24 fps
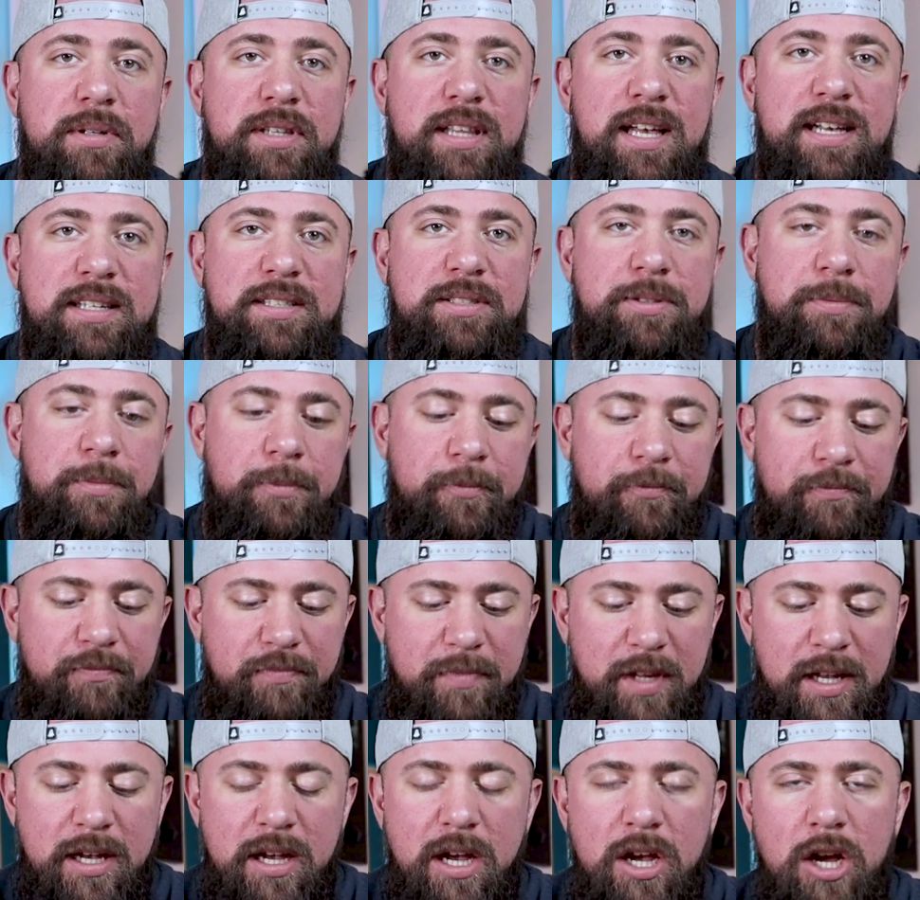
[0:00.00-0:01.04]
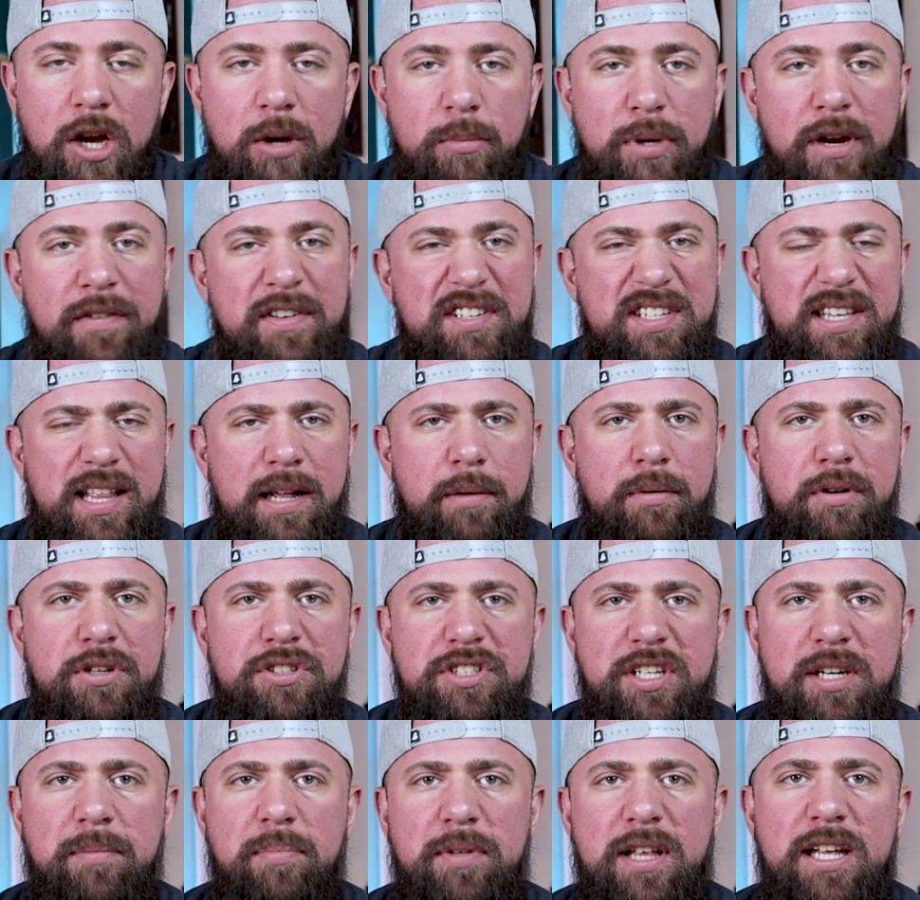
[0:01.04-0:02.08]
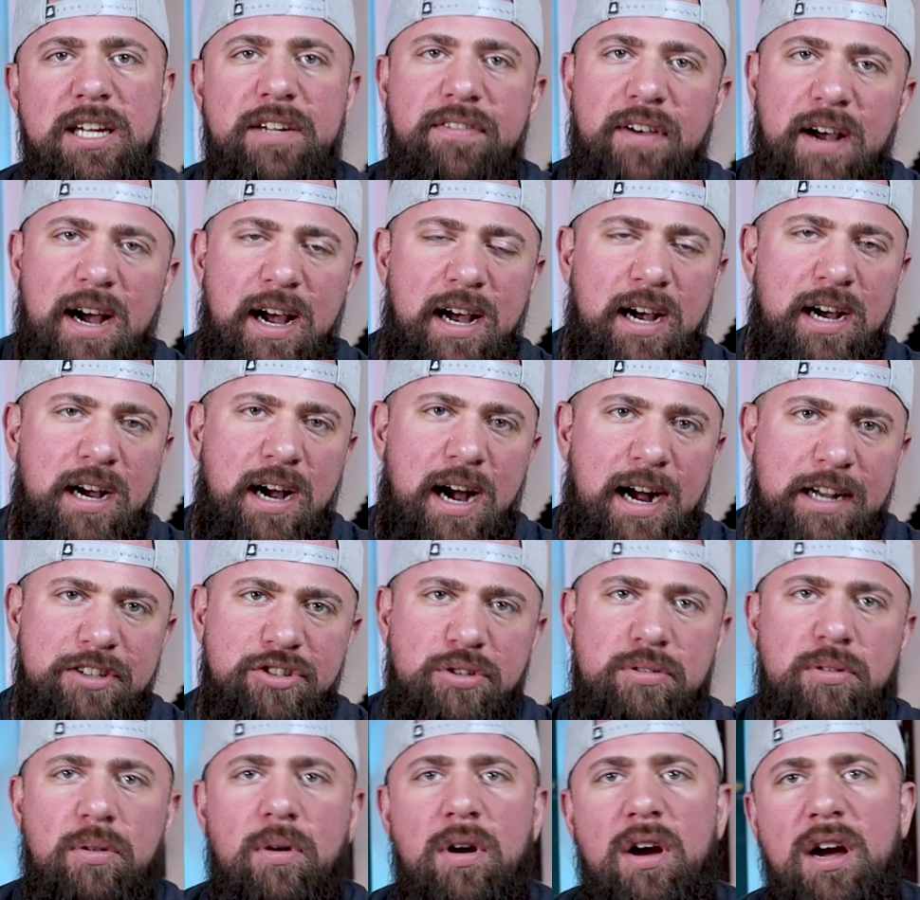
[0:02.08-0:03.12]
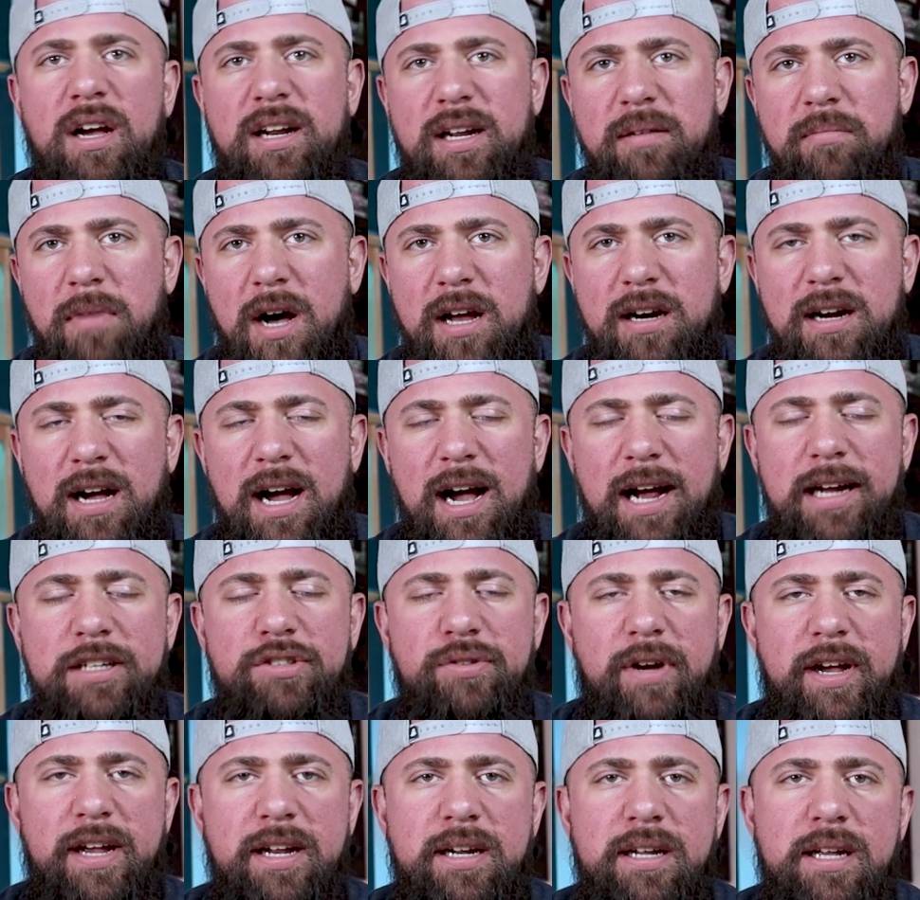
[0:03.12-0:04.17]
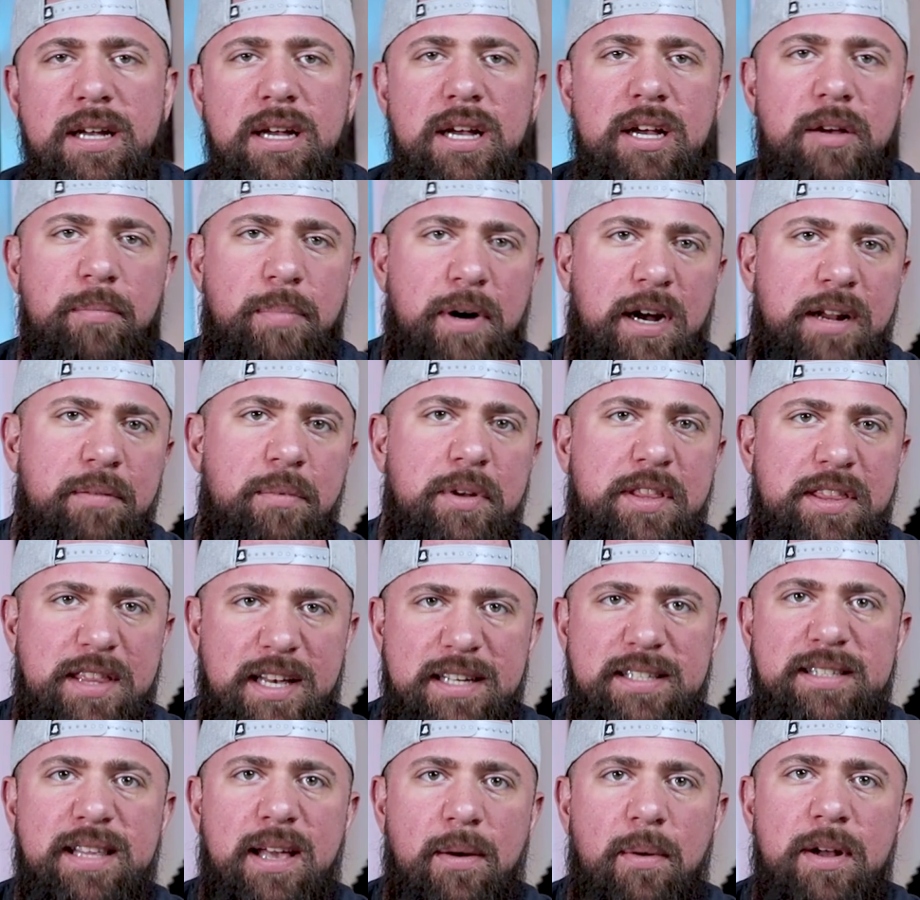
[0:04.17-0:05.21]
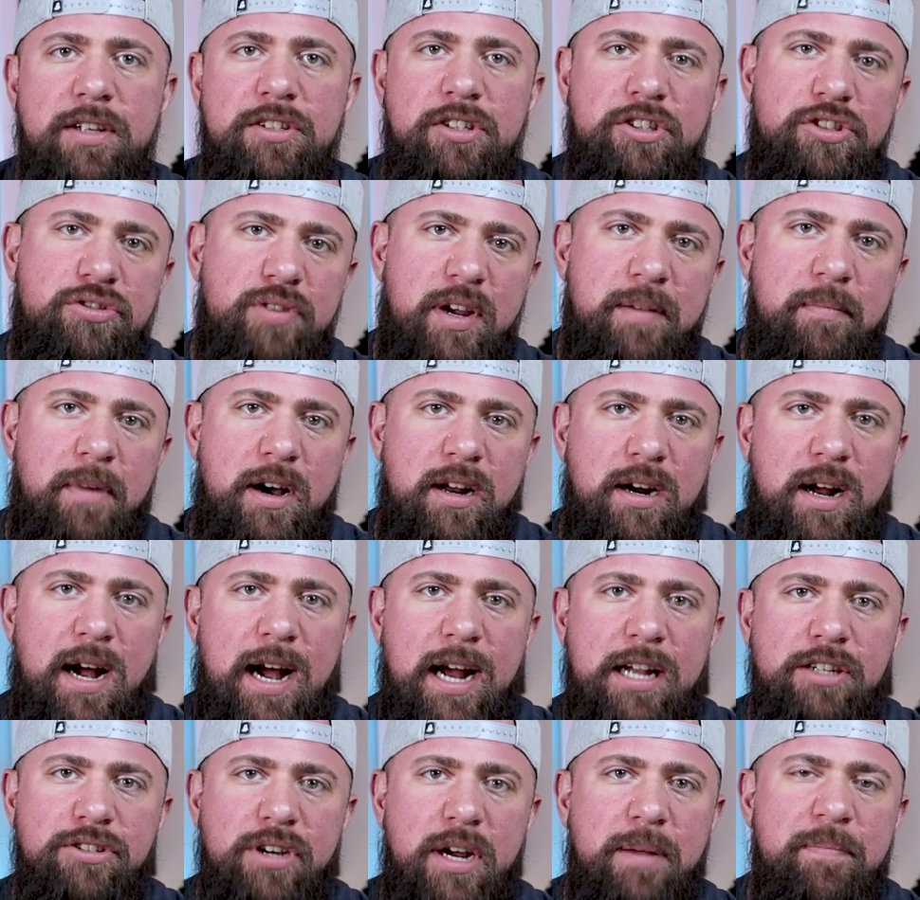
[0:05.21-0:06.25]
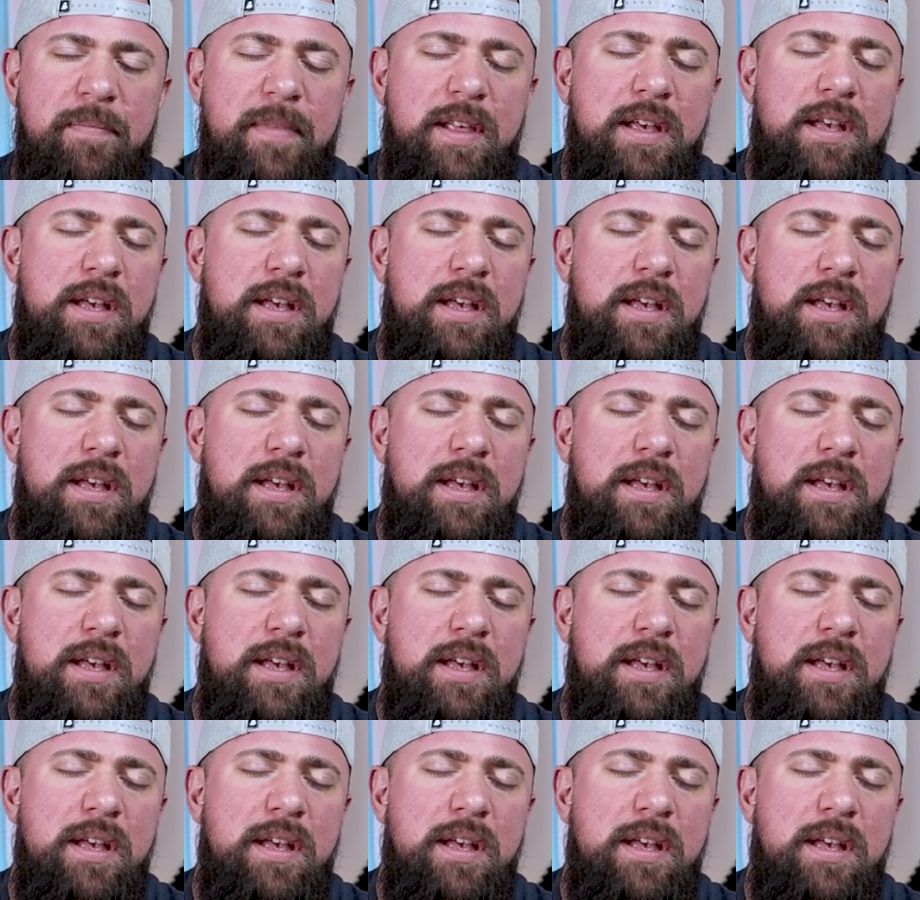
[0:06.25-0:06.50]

with this. Previously, they were using a blend of uh, hydrochloride and monohydrate, but with this, they went just straight monohydrate.